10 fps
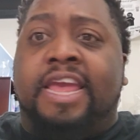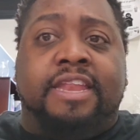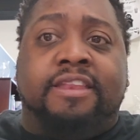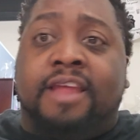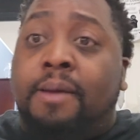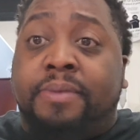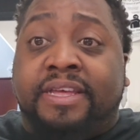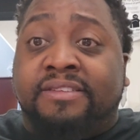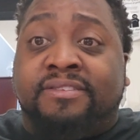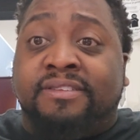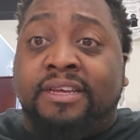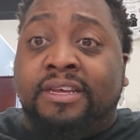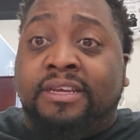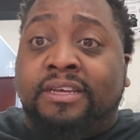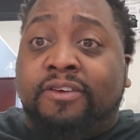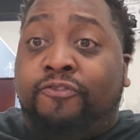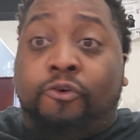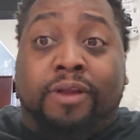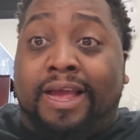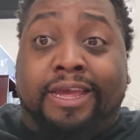hitting dummies
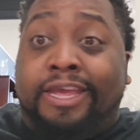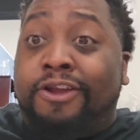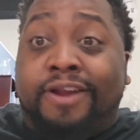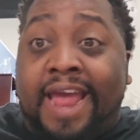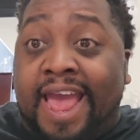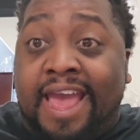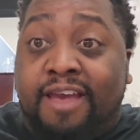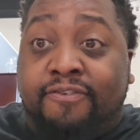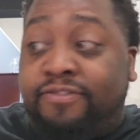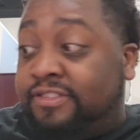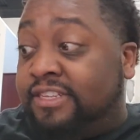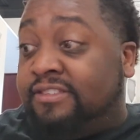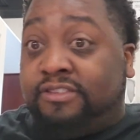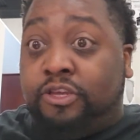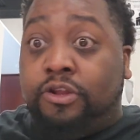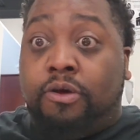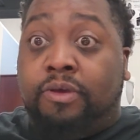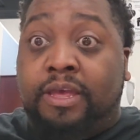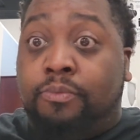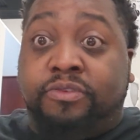for like a year and a half since, you know,
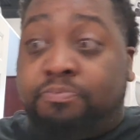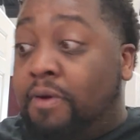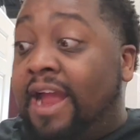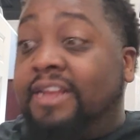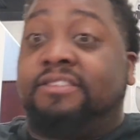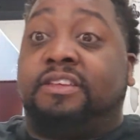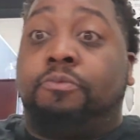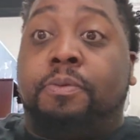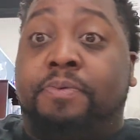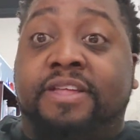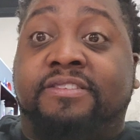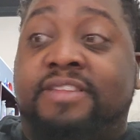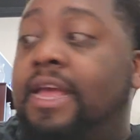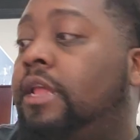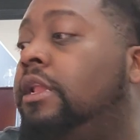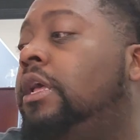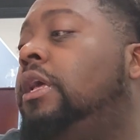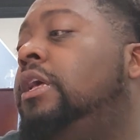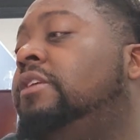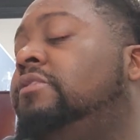he was practicing with Penn State.
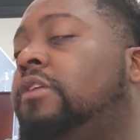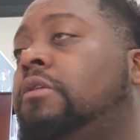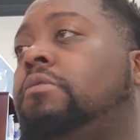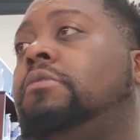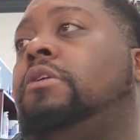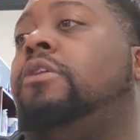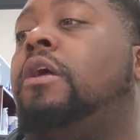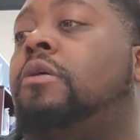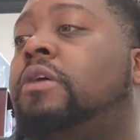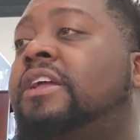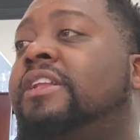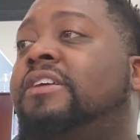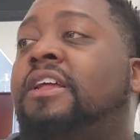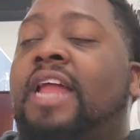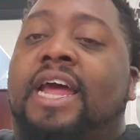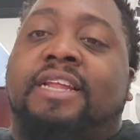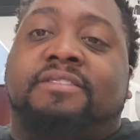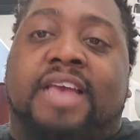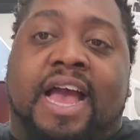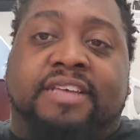So, you know, a lot of
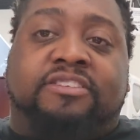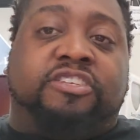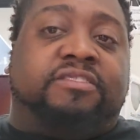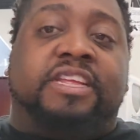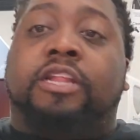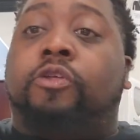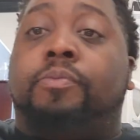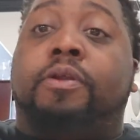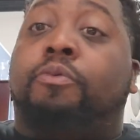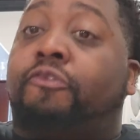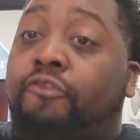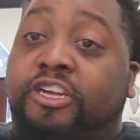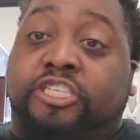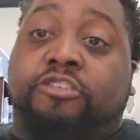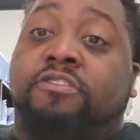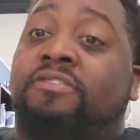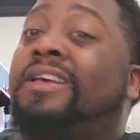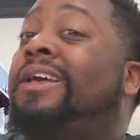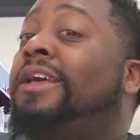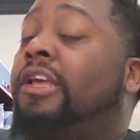these guys just need a little bit of refreshers.
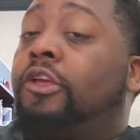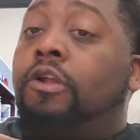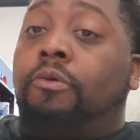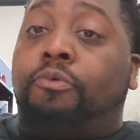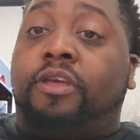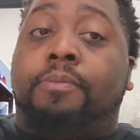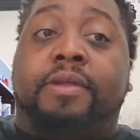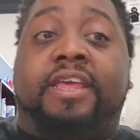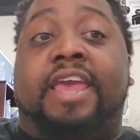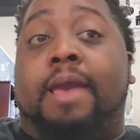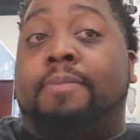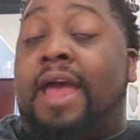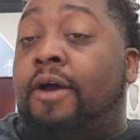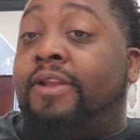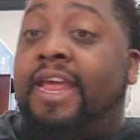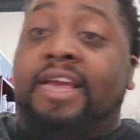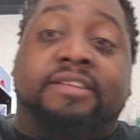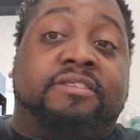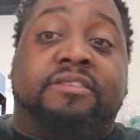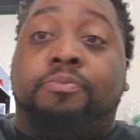You know, rookie minicamp
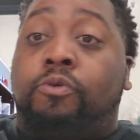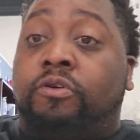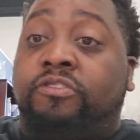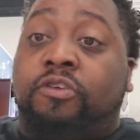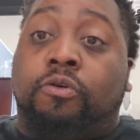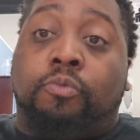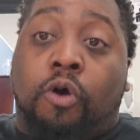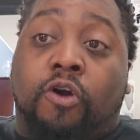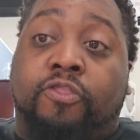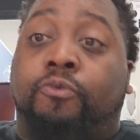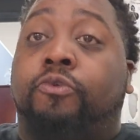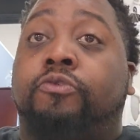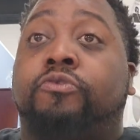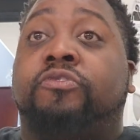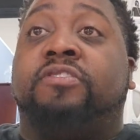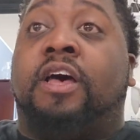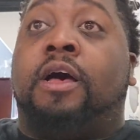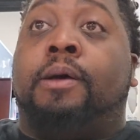nowadays is more so walkthroughs,